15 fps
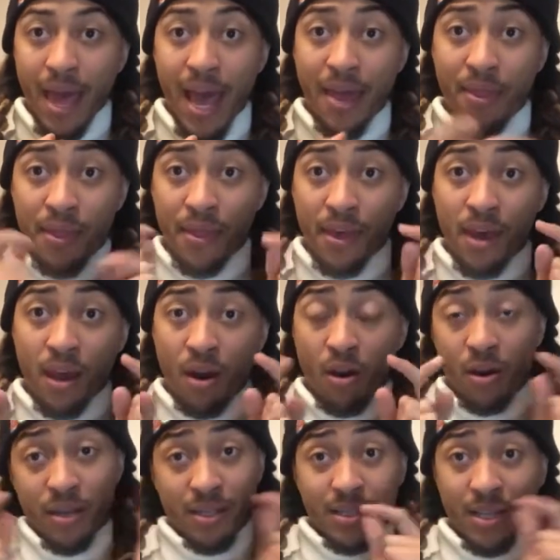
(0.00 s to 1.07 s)
and
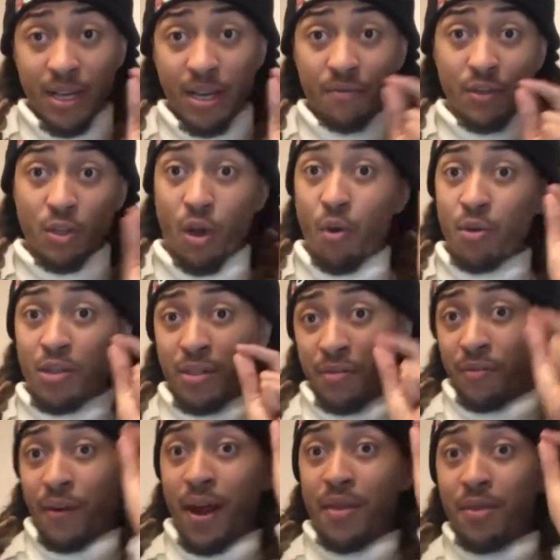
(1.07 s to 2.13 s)
their incentive is always to
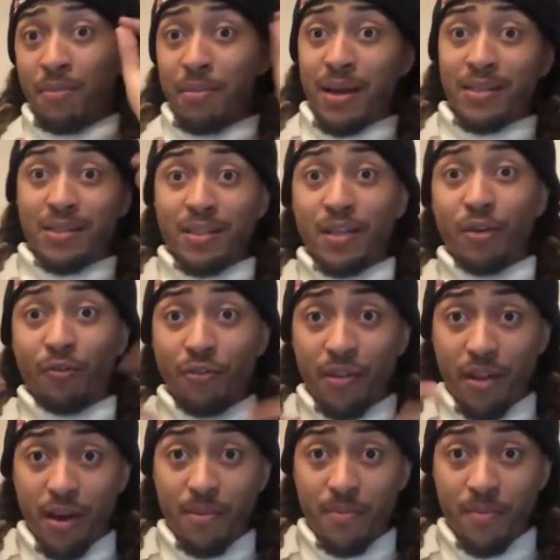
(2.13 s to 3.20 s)
find the best deal for
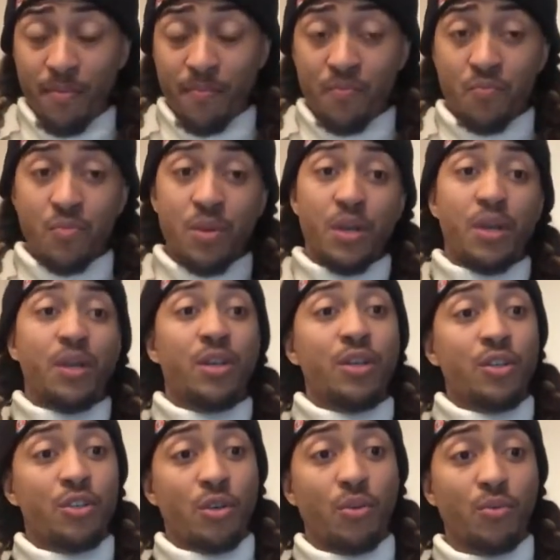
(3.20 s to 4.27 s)
them.
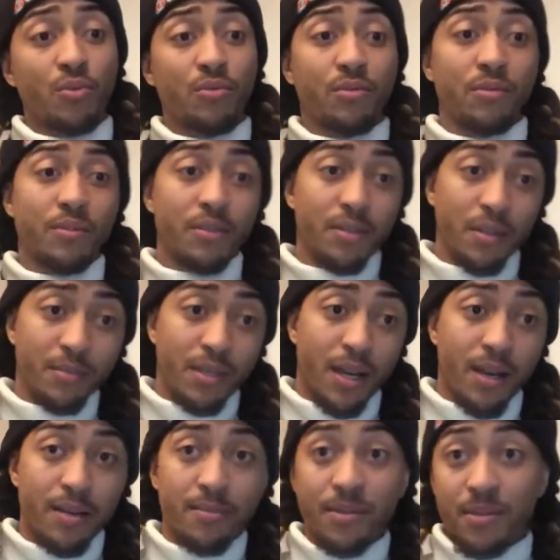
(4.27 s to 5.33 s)
So
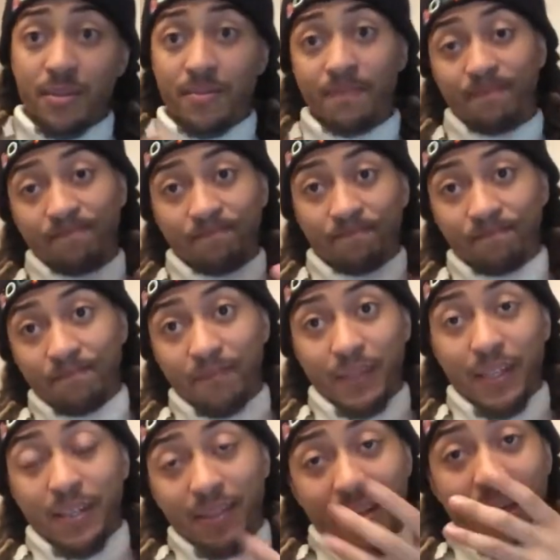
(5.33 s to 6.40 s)
sometimes
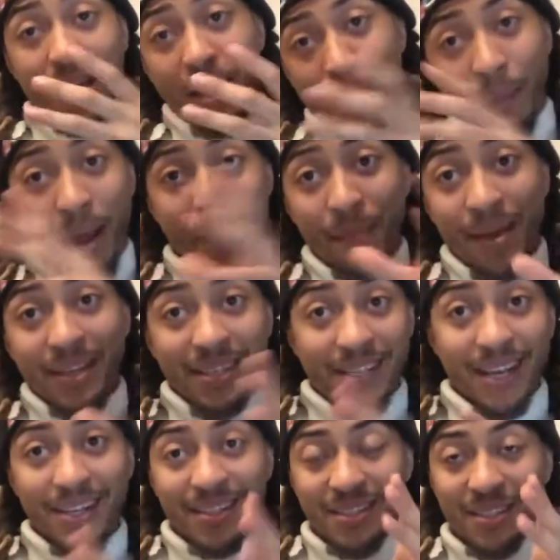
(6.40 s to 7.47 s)
it might make
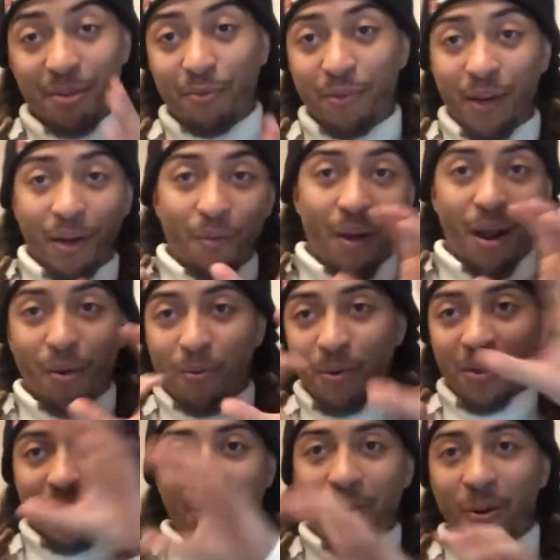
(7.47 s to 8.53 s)
sense to figure out
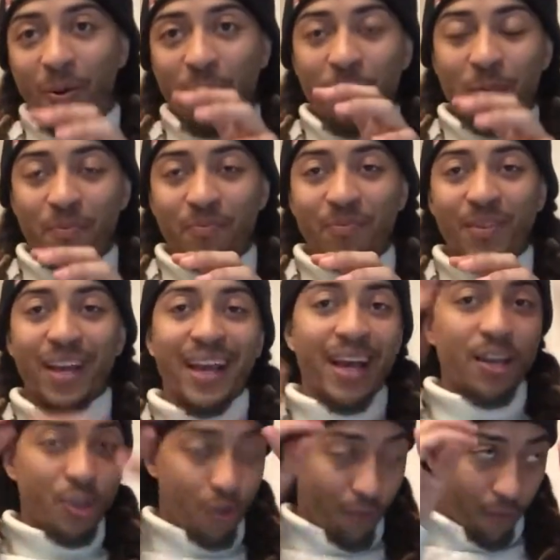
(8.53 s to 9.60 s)
what the whole
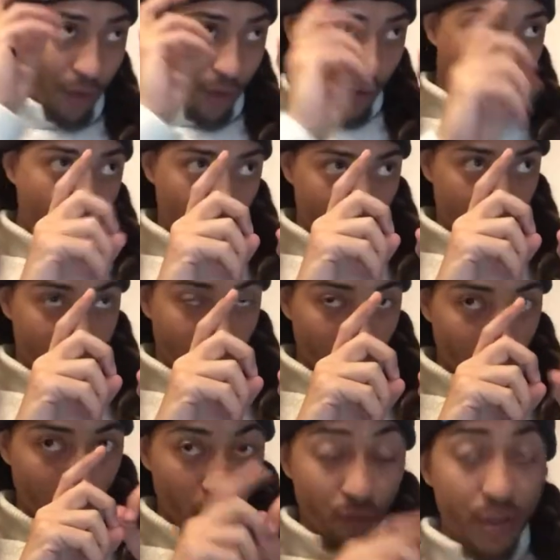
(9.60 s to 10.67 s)
again, you figure out the
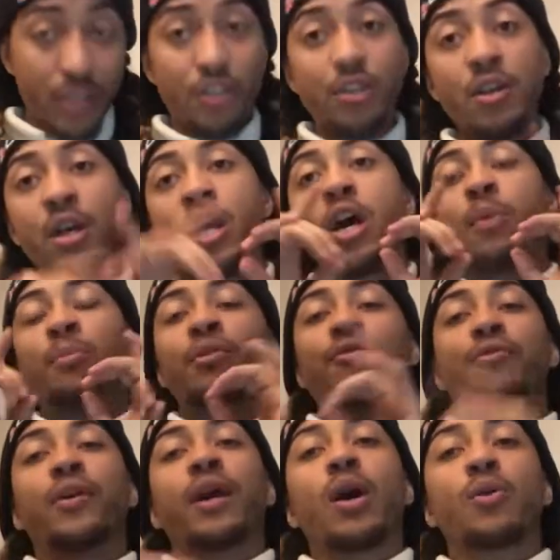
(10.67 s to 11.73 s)
seller's motivation, but if
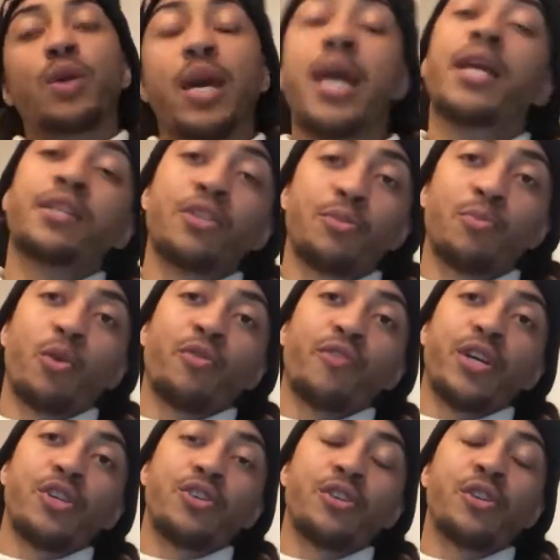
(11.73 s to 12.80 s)
you figure out the agent's
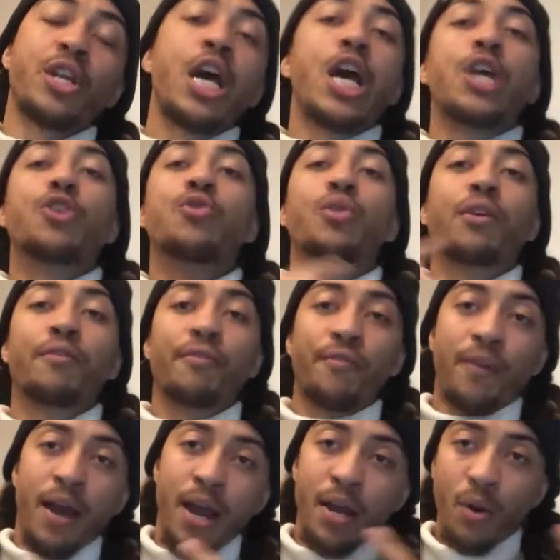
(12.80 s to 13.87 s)
motivation, you can
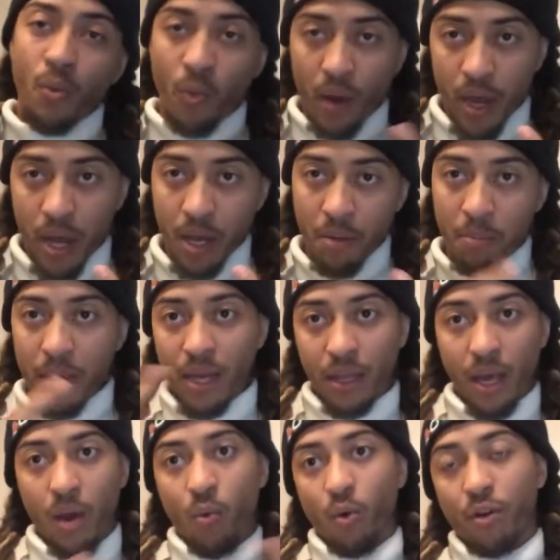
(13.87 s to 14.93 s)
find a way to make
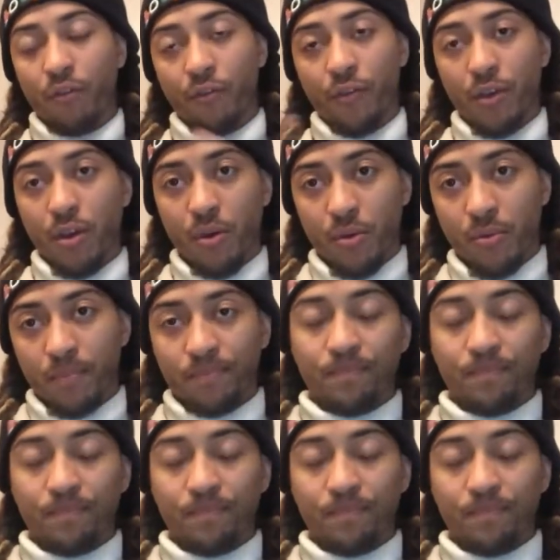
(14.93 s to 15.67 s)
that work for you.